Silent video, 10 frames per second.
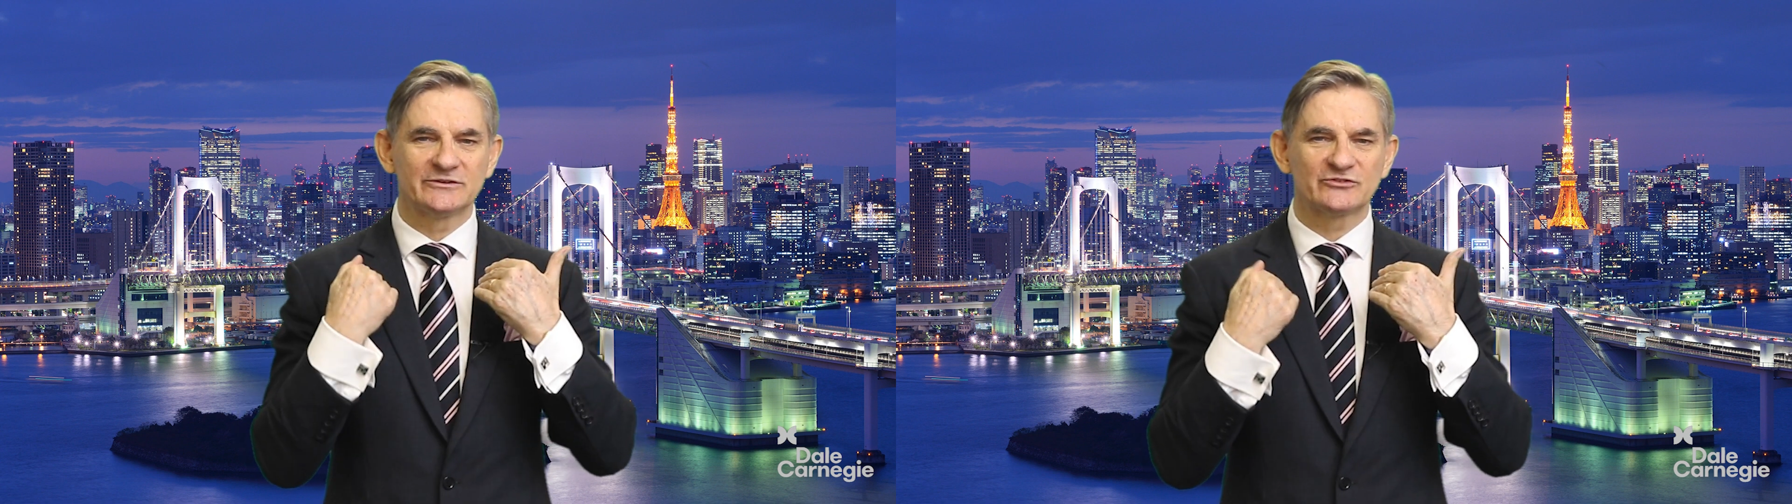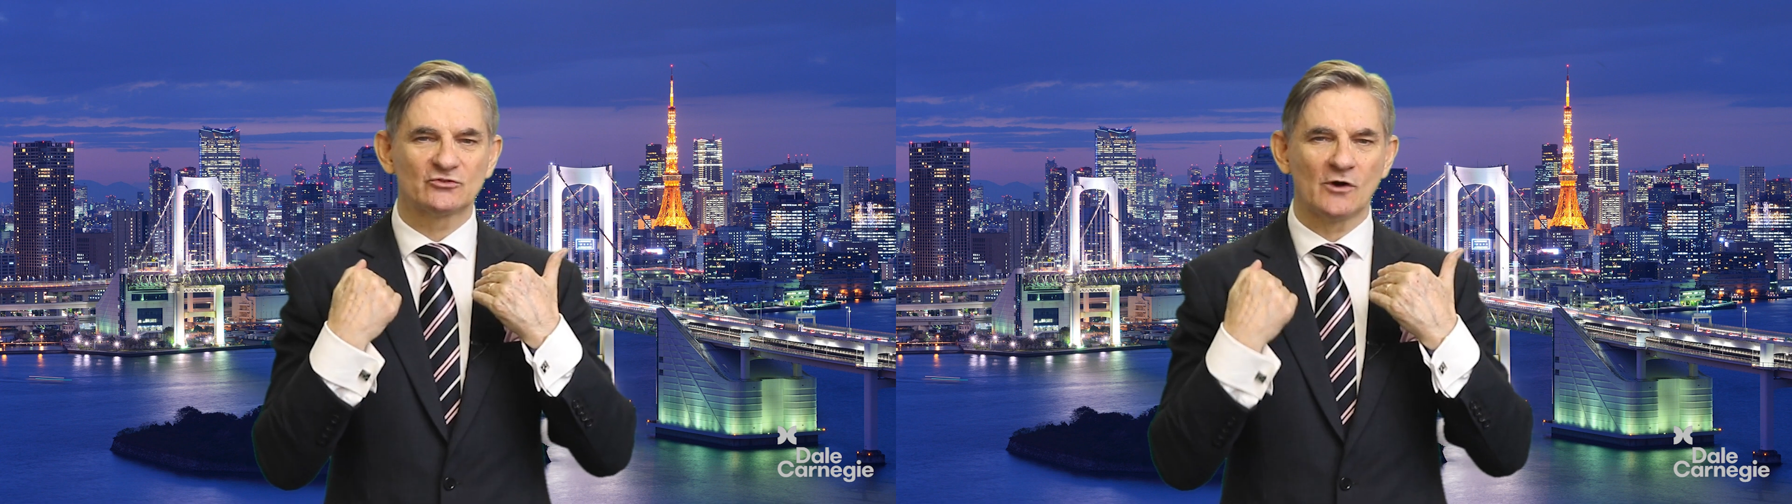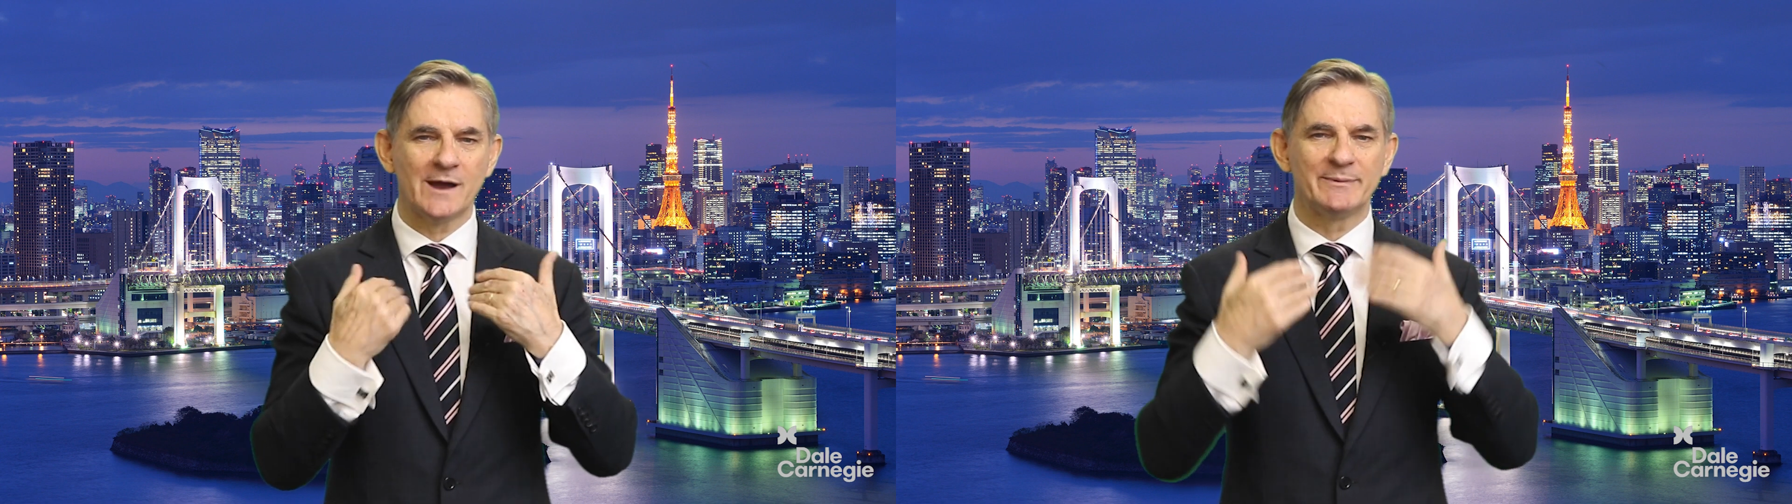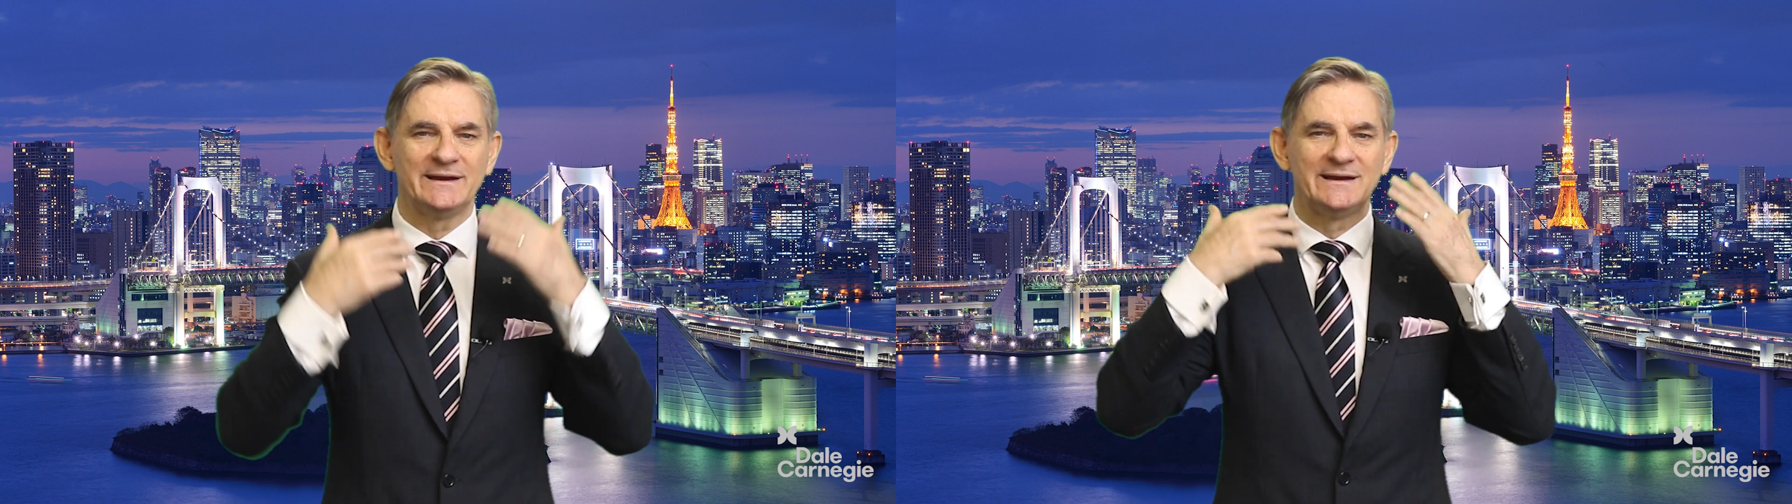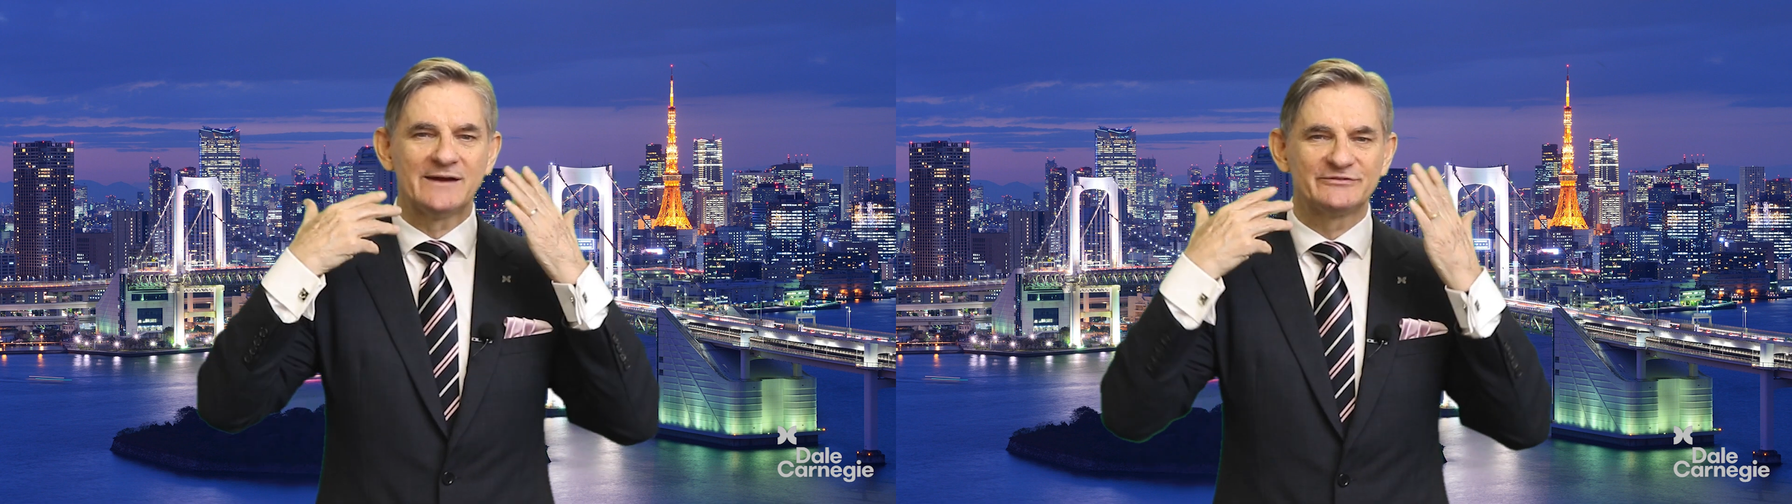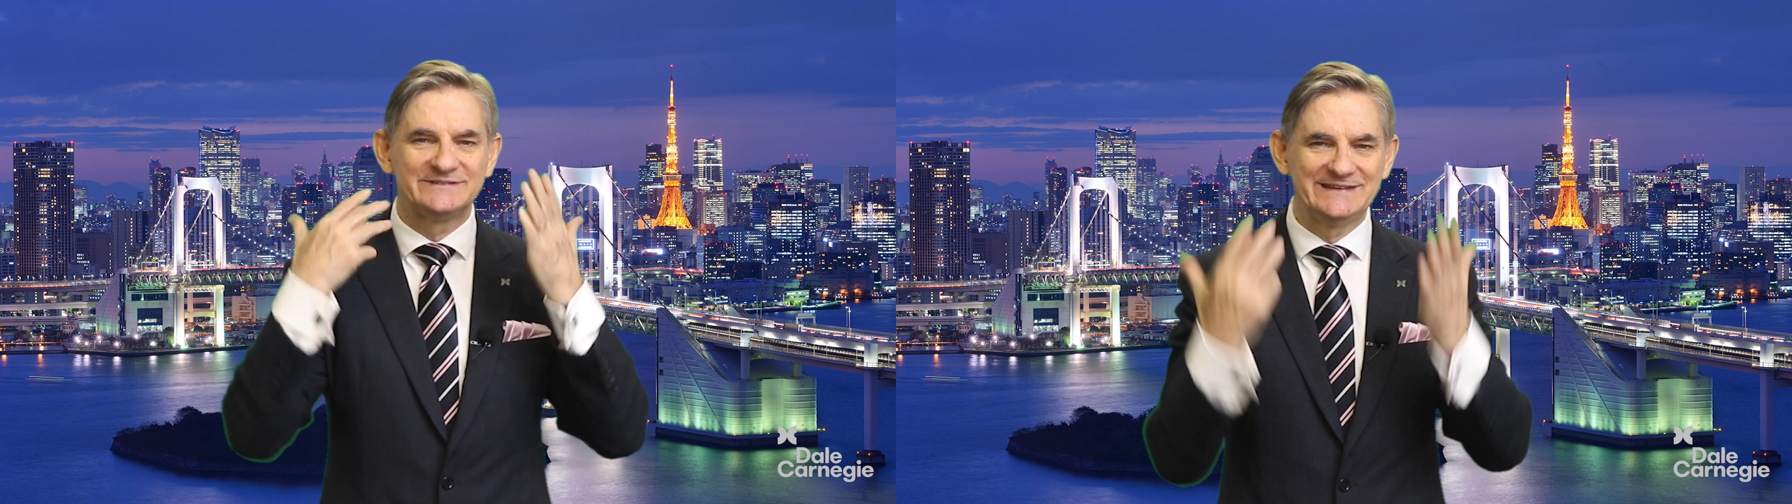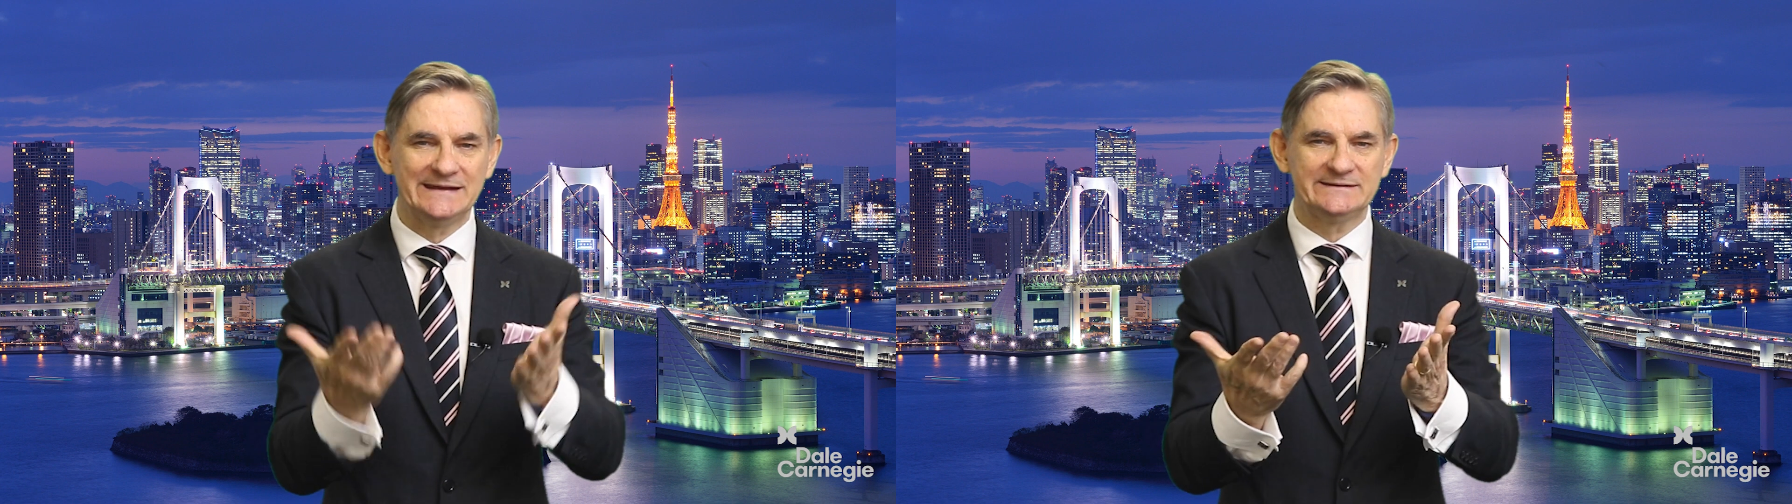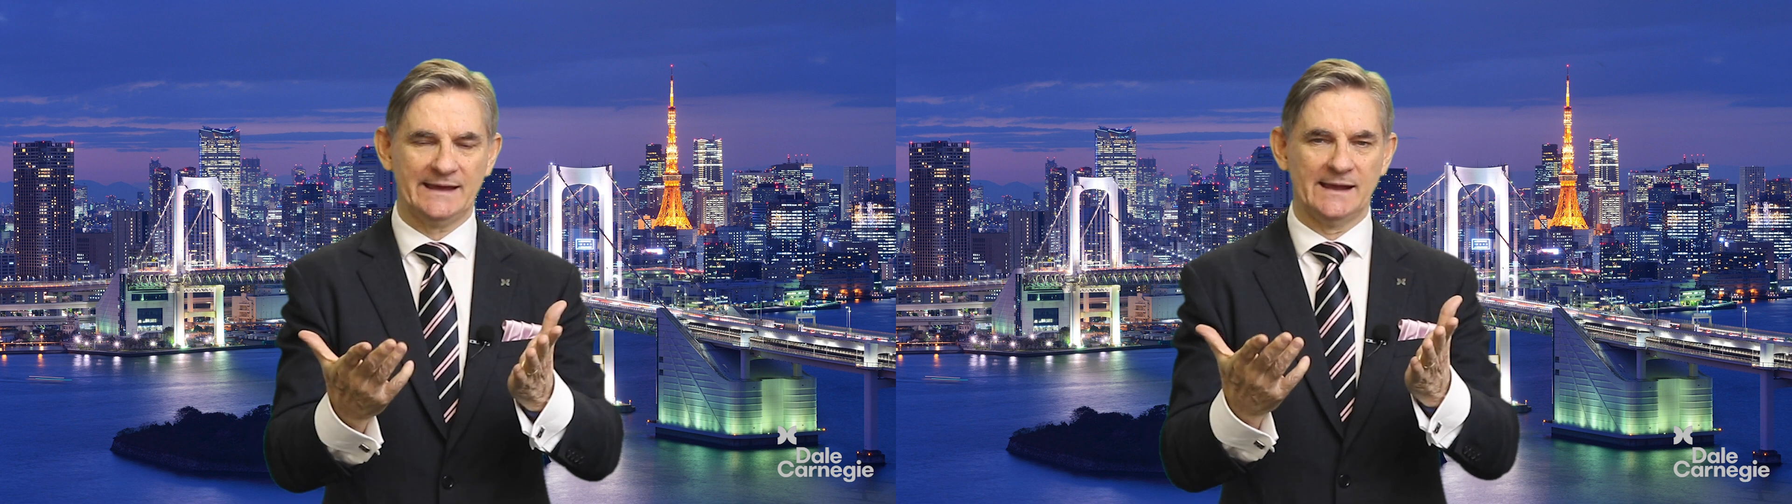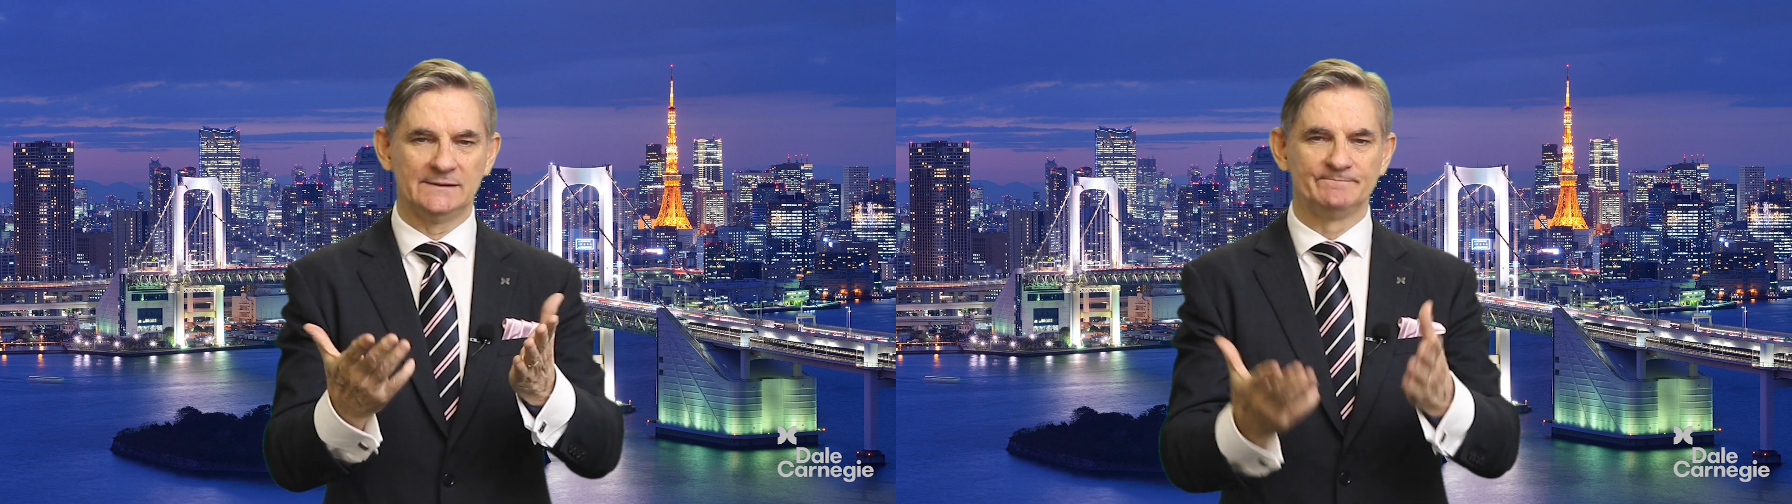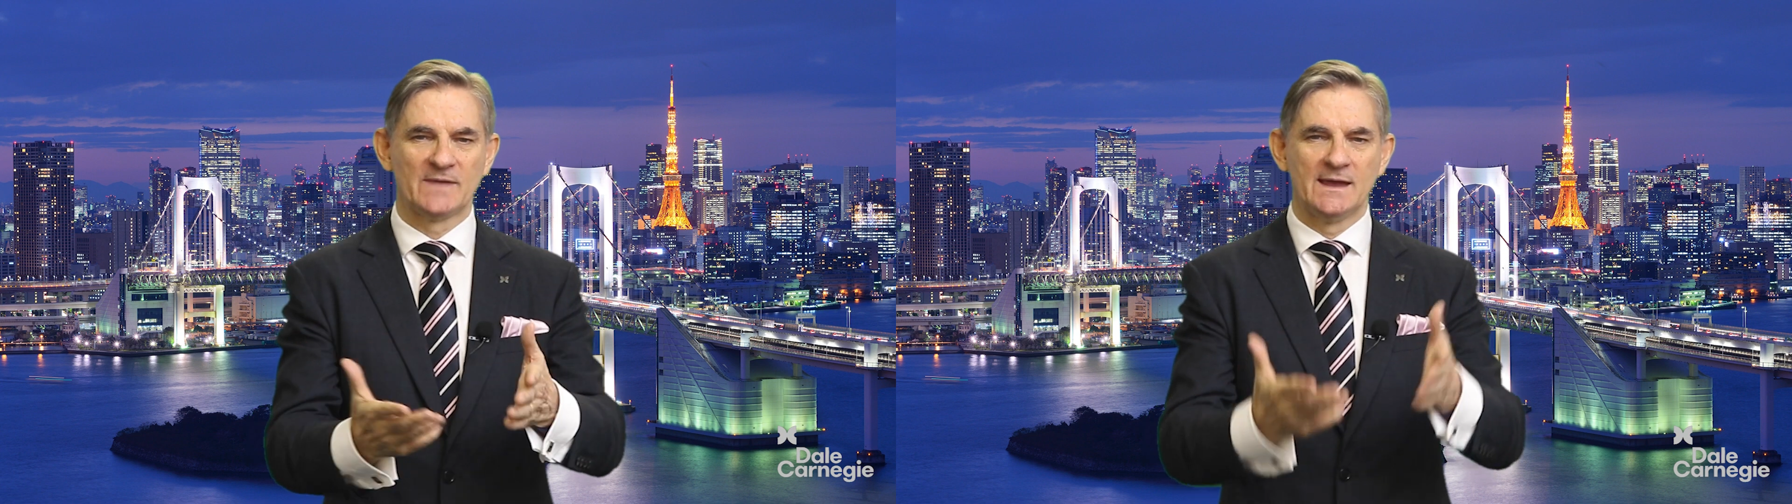describe in enough detail